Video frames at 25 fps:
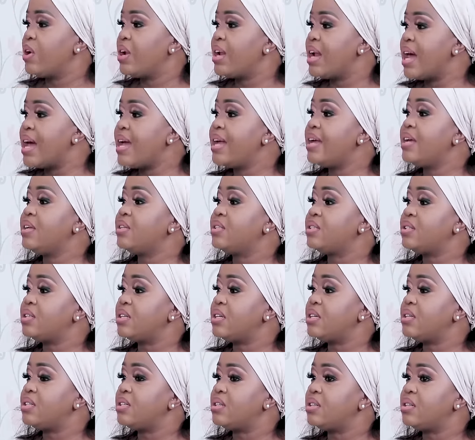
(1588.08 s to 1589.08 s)
now
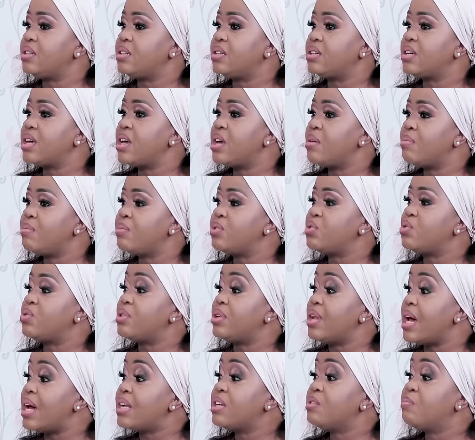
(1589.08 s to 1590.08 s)
it came to
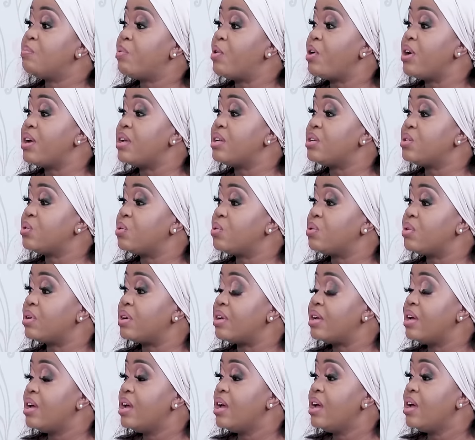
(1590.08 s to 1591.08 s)
that point
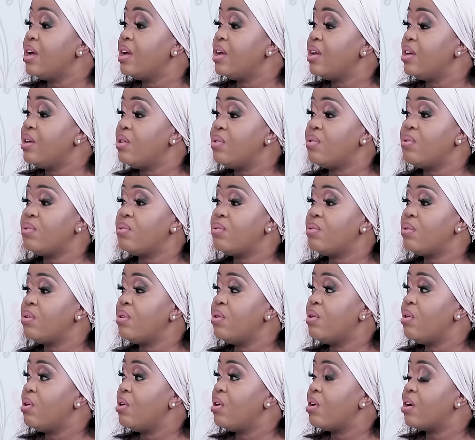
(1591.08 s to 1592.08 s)
where, you
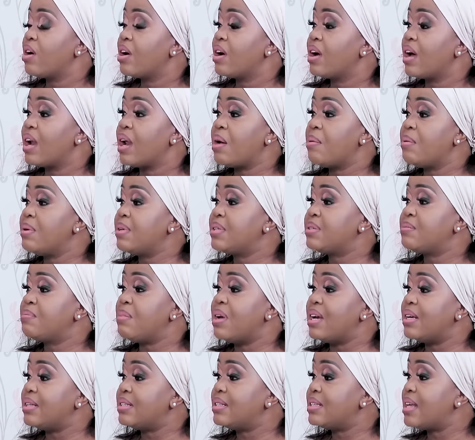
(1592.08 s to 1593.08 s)
know, Karabo is
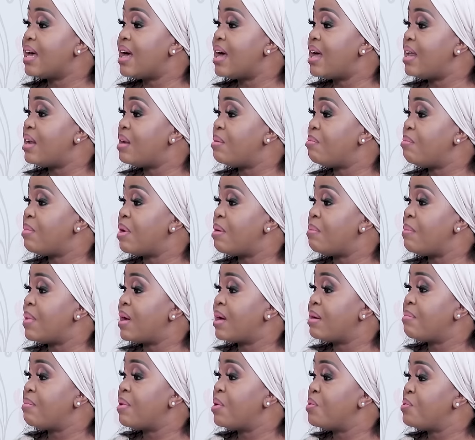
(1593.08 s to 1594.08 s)
my son,
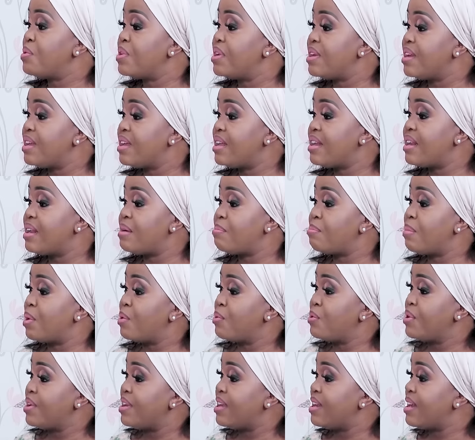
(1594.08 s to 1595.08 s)
Mama ba Winnie,
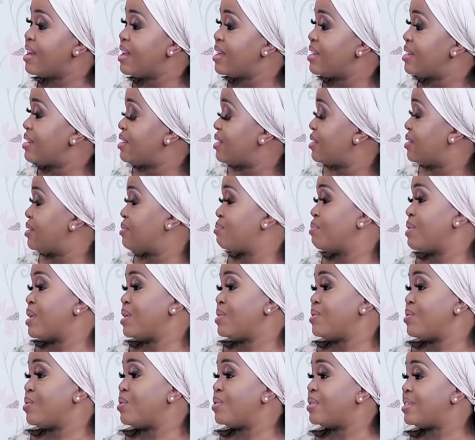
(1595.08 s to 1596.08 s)
ba Winnie, she's
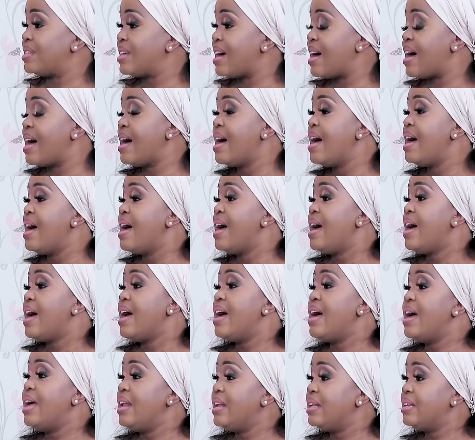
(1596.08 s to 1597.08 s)
my daughter,
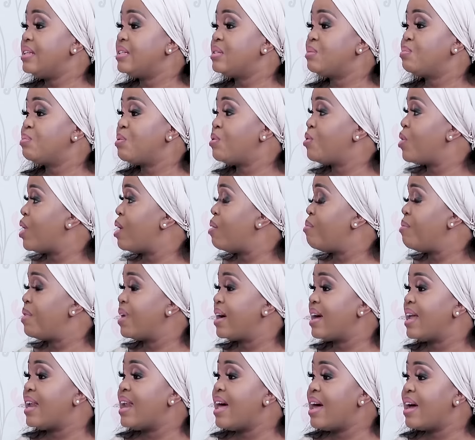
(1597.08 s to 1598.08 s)
and bo
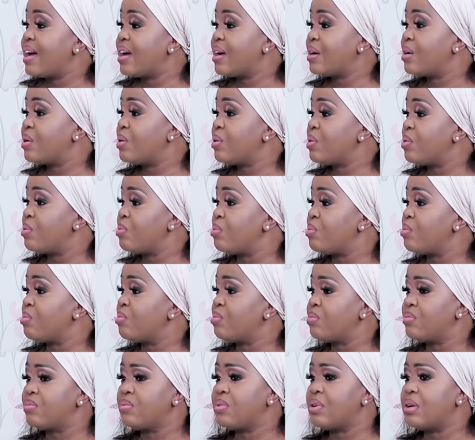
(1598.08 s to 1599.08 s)

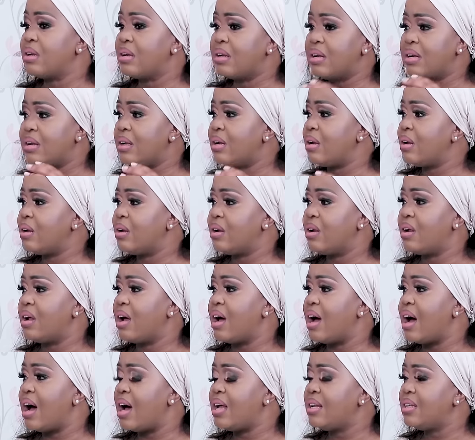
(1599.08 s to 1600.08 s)
amagalang
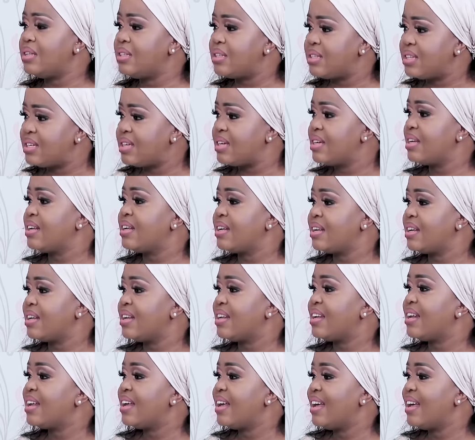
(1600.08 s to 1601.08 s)
until